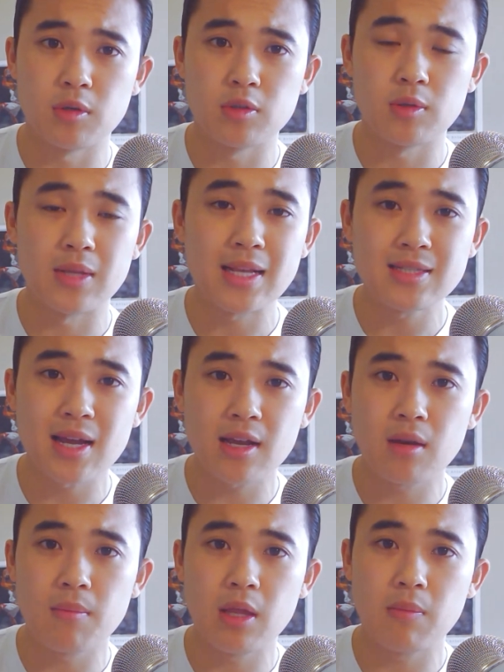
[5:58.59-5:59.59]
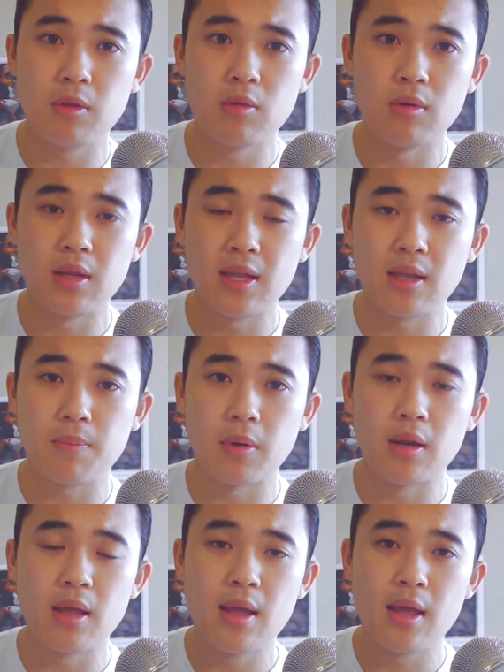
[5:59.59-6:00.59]
So that's not going to make me unique,
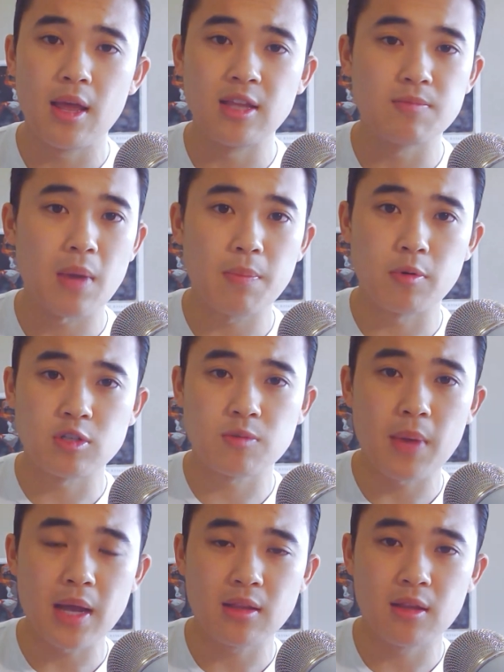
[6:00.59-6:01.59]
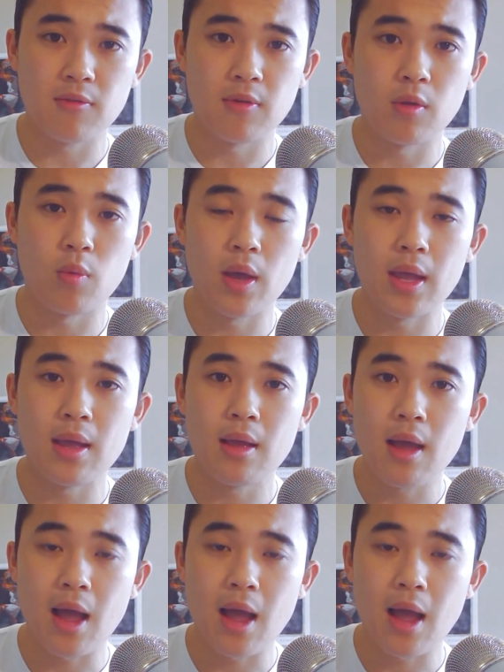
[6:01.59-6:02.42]
but it's my perspective and the way I